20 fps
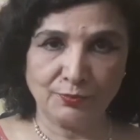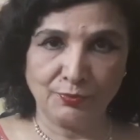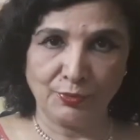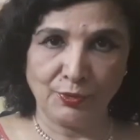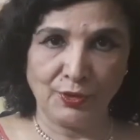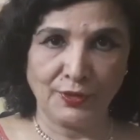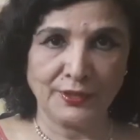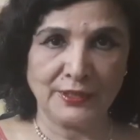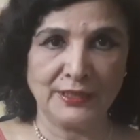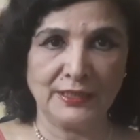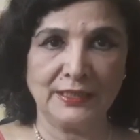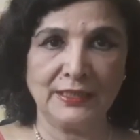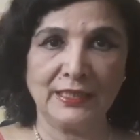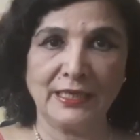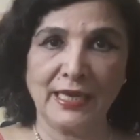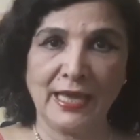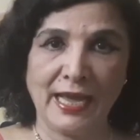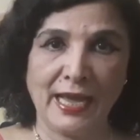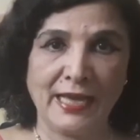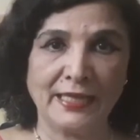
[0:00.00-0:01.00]
body
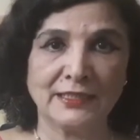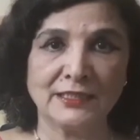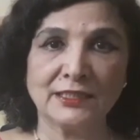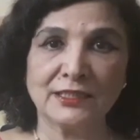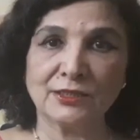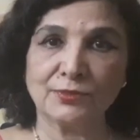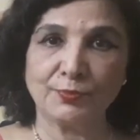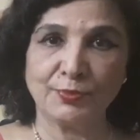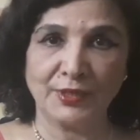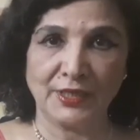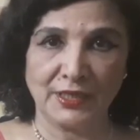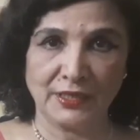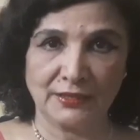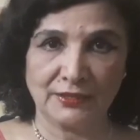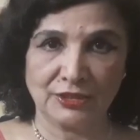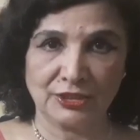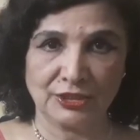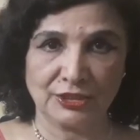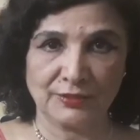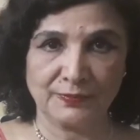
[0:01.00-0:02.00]
and
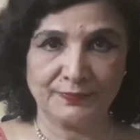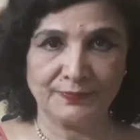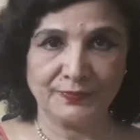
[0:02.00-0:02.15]
spirit.